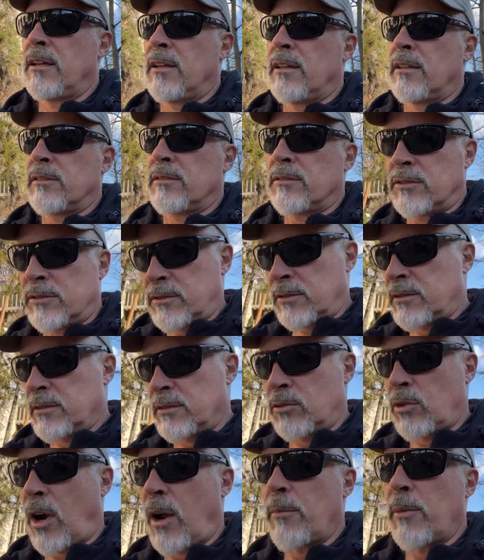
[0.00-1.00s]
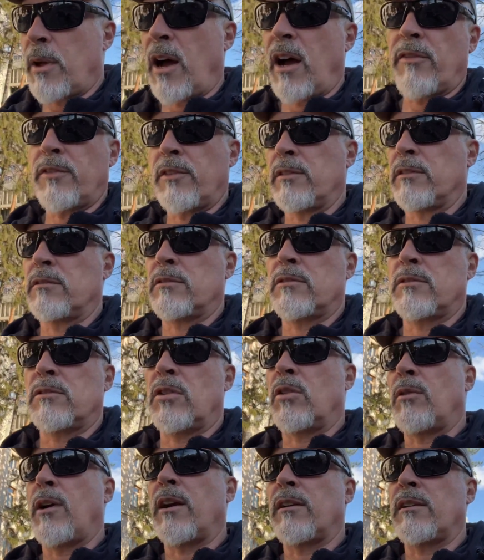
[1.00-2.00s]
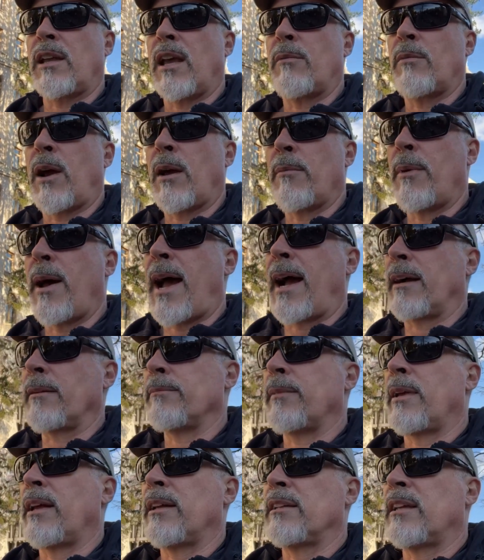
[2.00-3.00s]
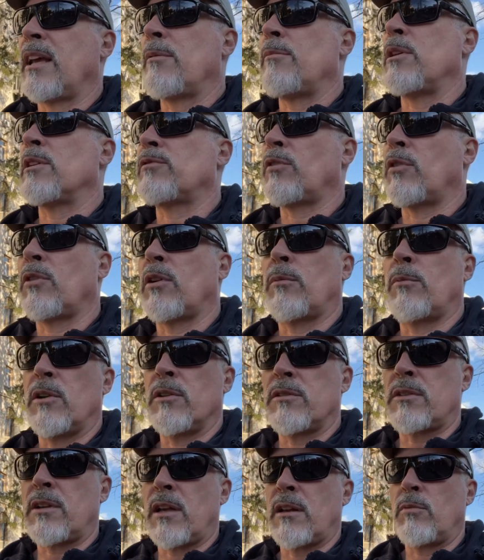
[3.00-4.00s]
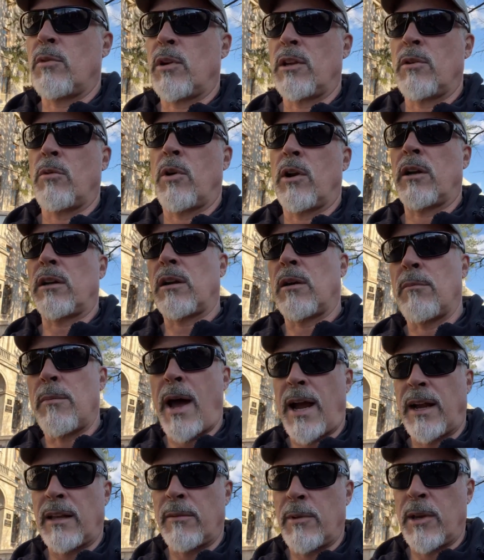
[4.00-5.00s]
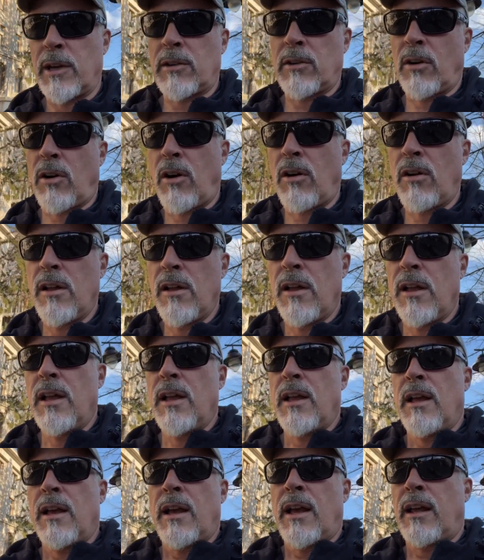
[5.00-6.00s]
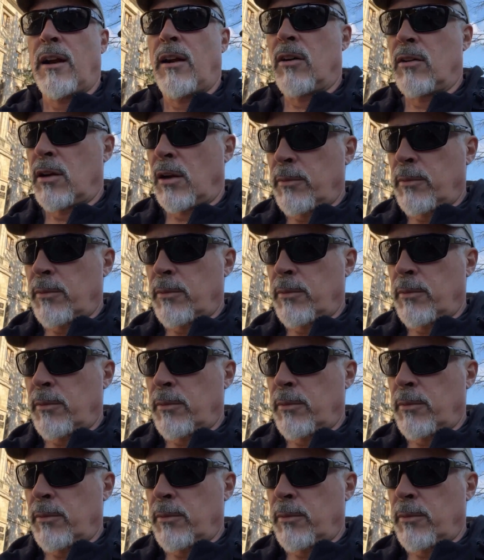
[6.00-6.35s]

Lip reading: dropped me off and turned around and came right back and gave me his phone number and said, "When you want to come back, give me a call, and I'll come get you."